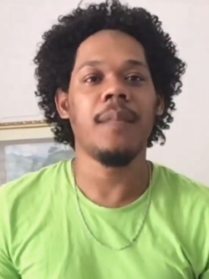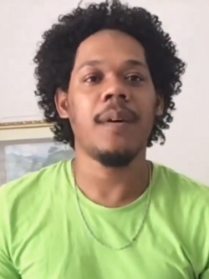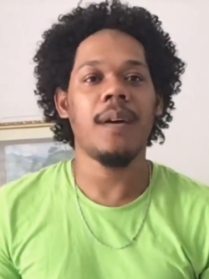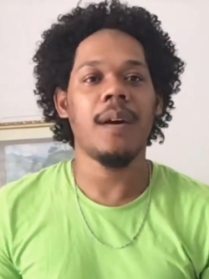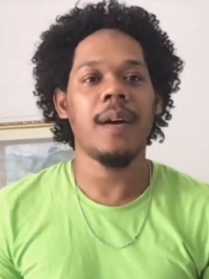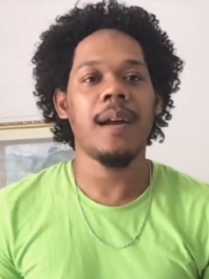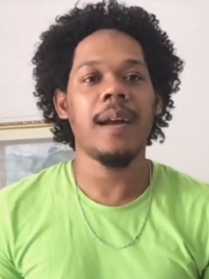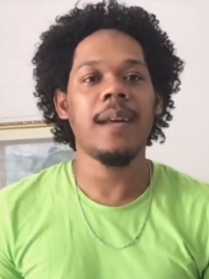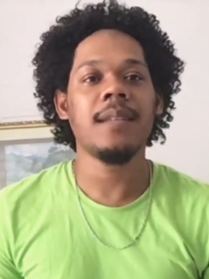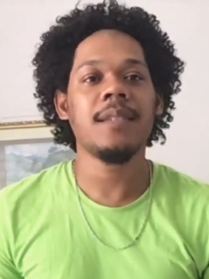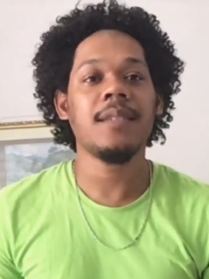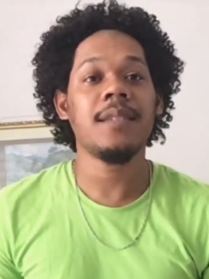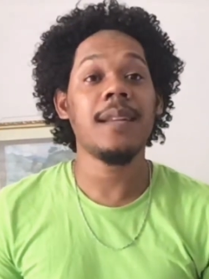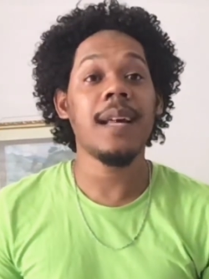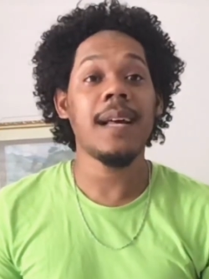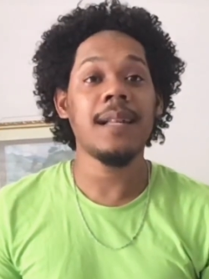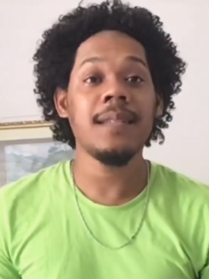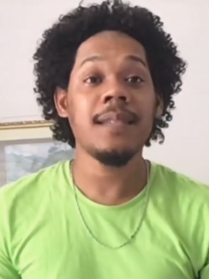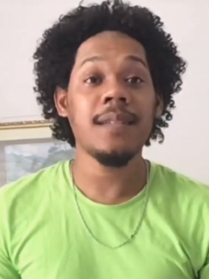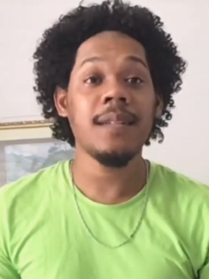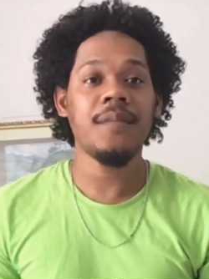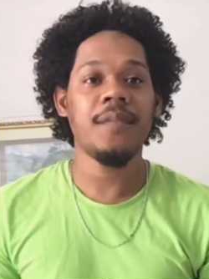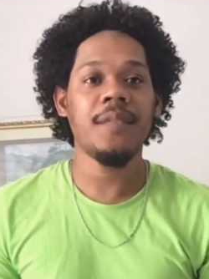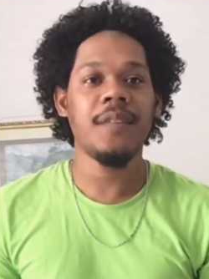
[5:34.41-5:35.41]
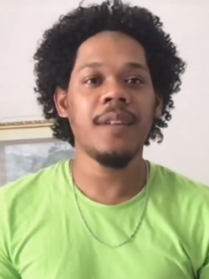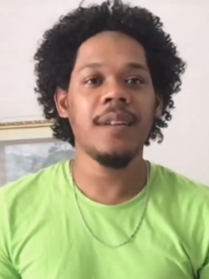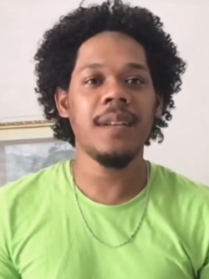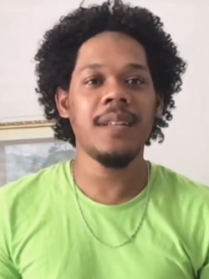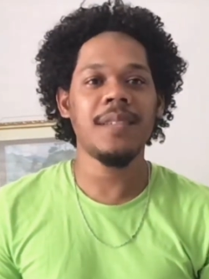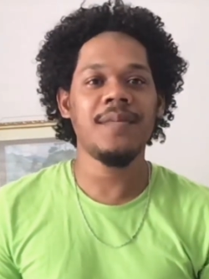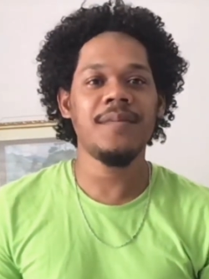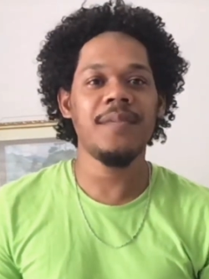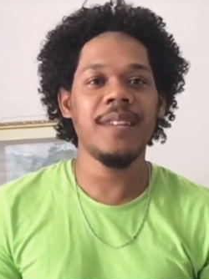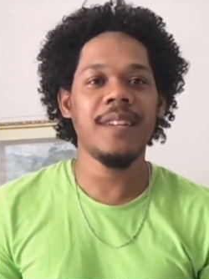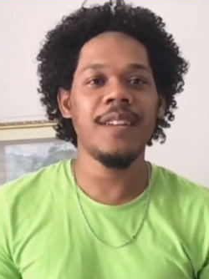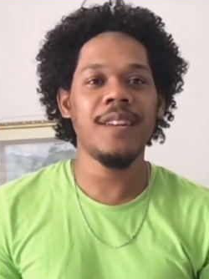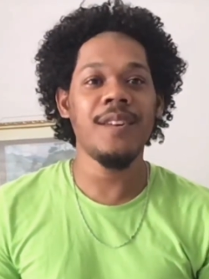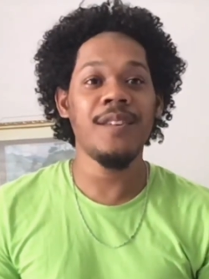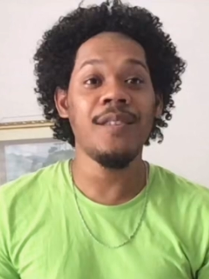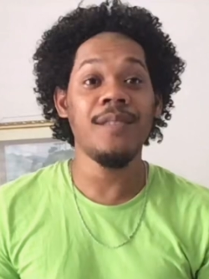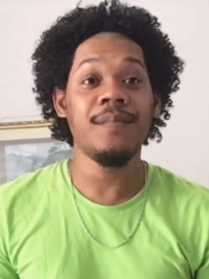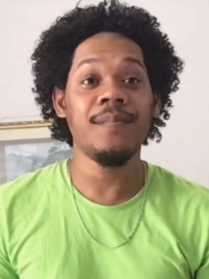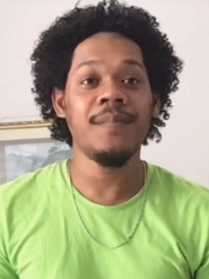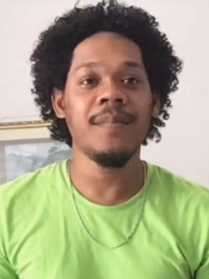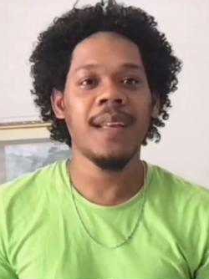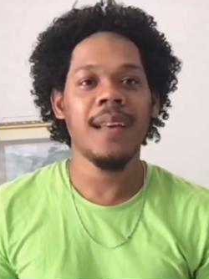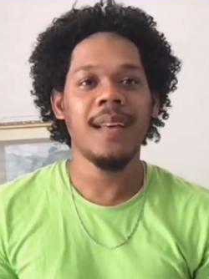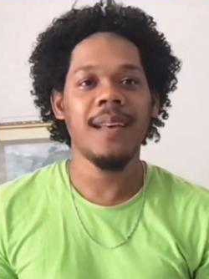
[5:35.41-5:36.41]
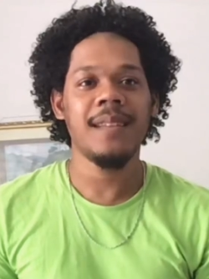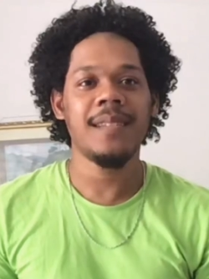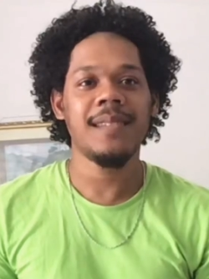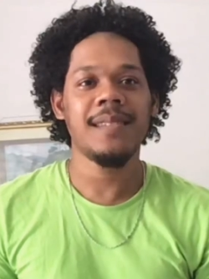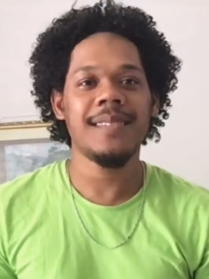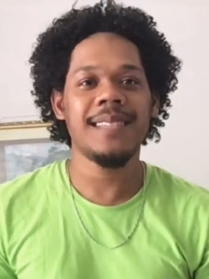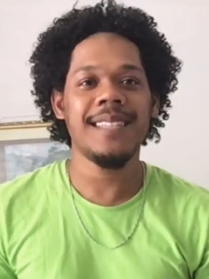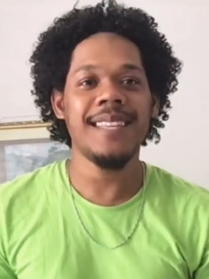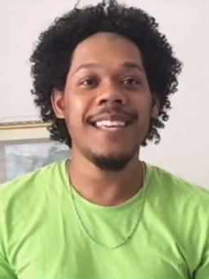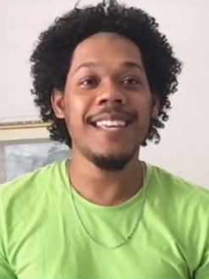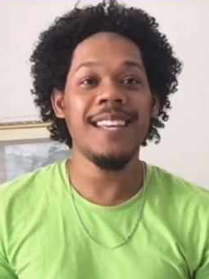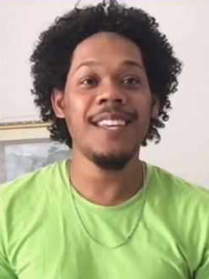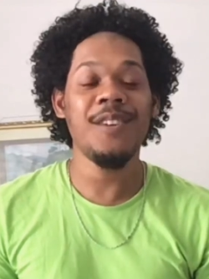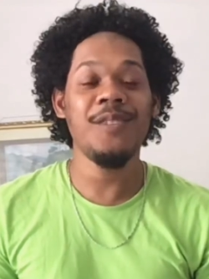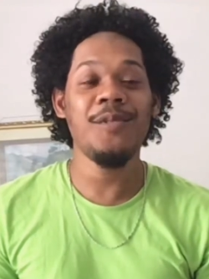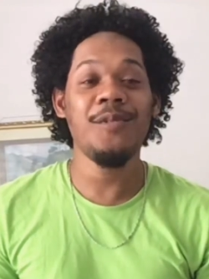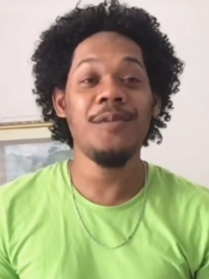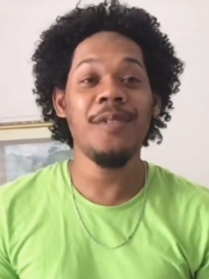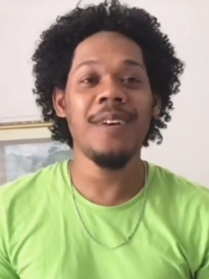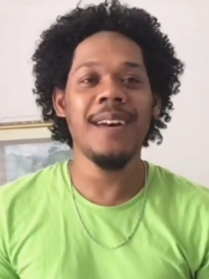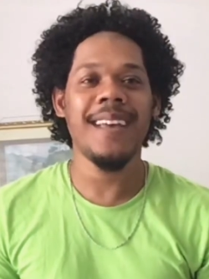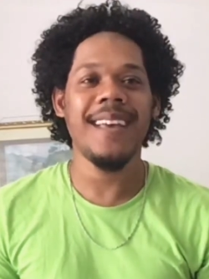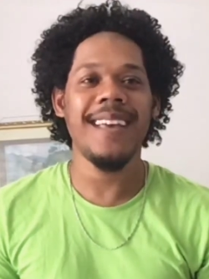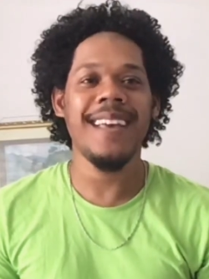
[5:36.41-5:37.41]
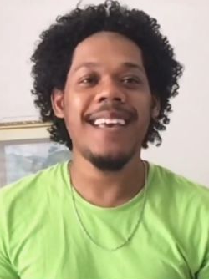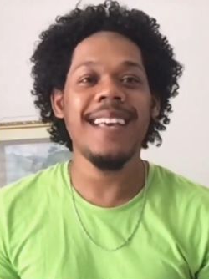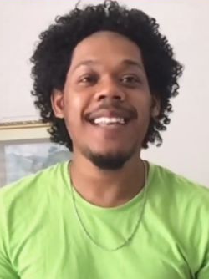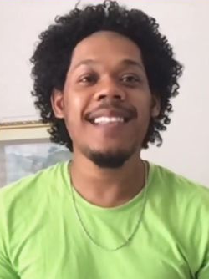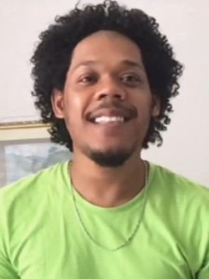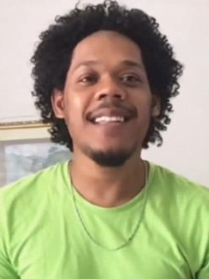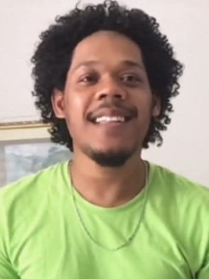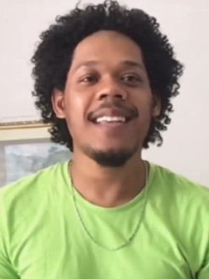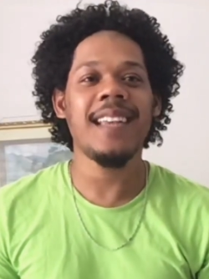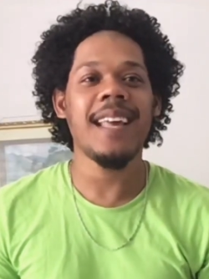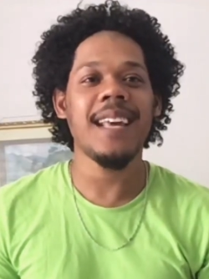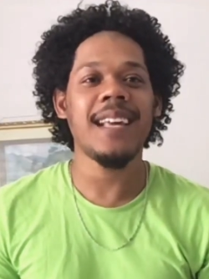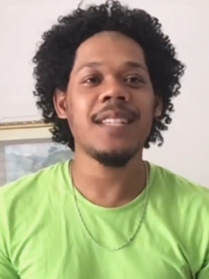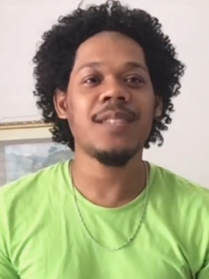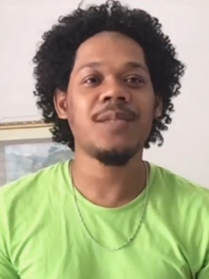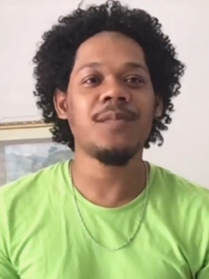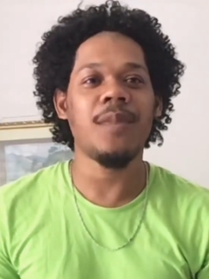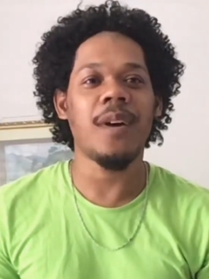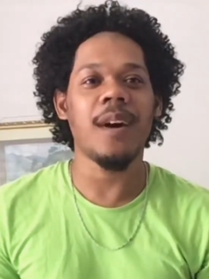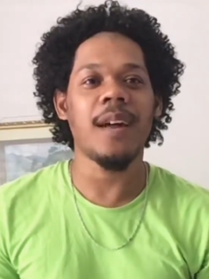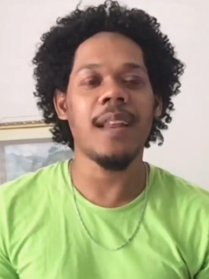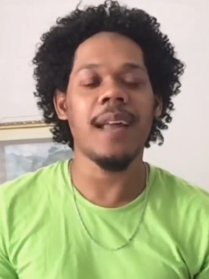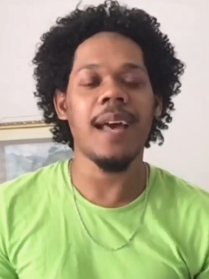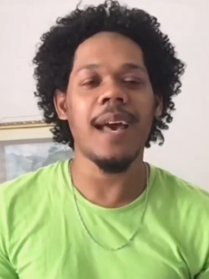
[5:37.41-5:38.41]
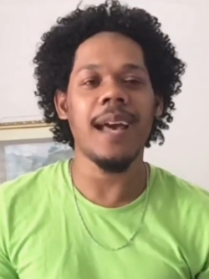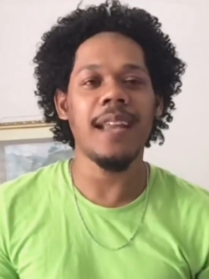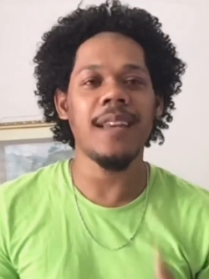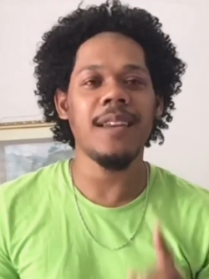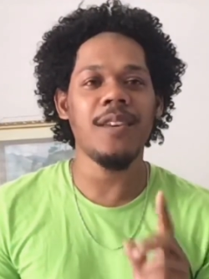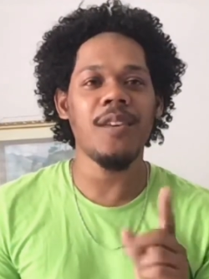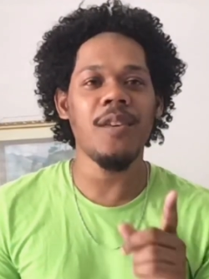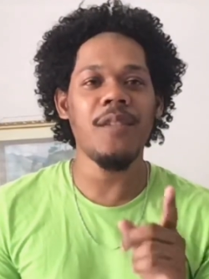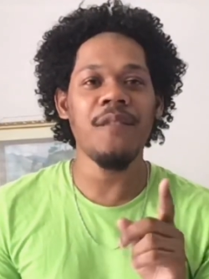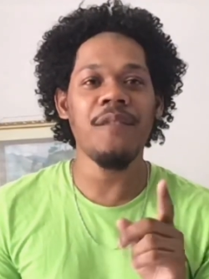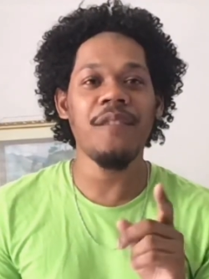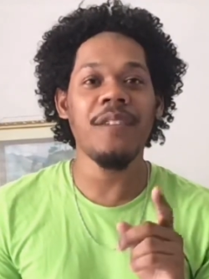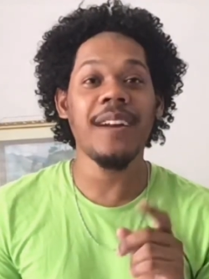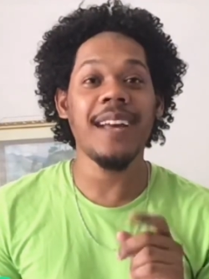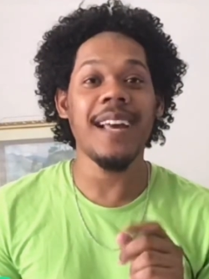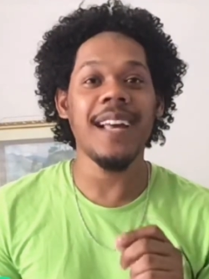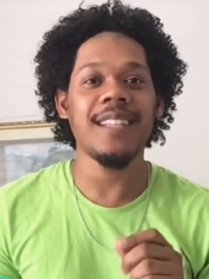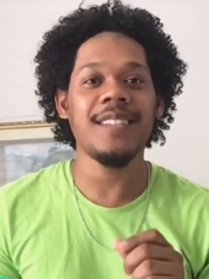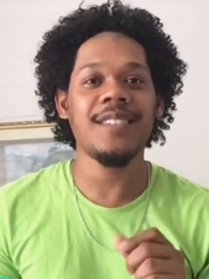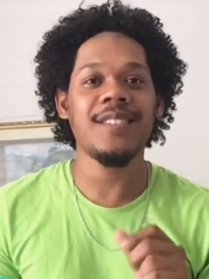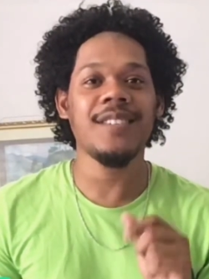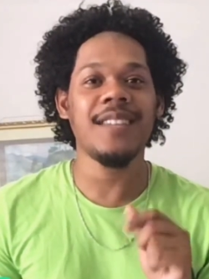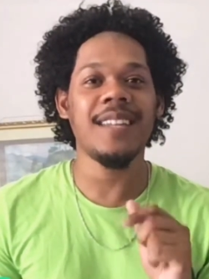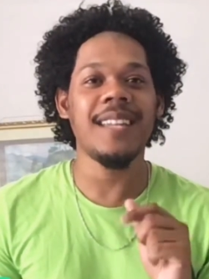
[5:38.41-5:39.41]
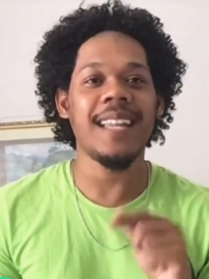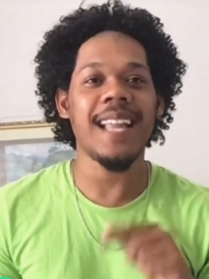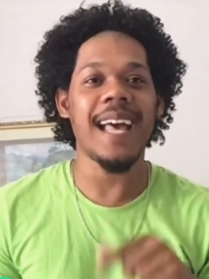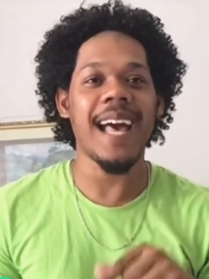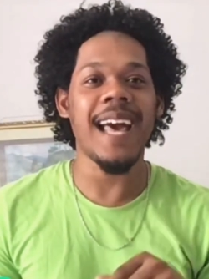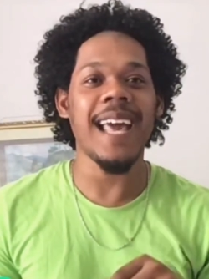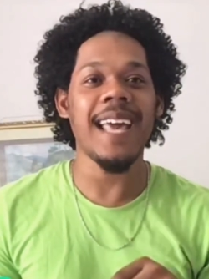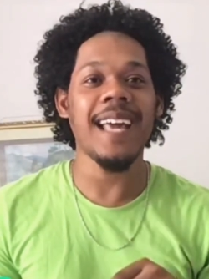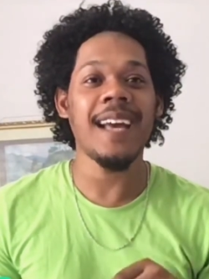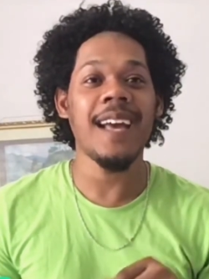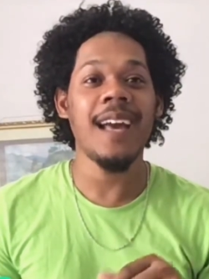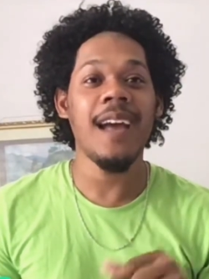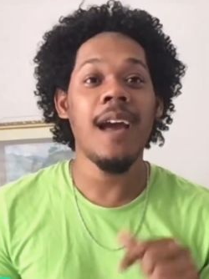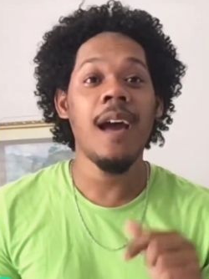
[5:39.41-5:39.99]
All right, so that's it for this video. See you in the next one, and don't forget to like,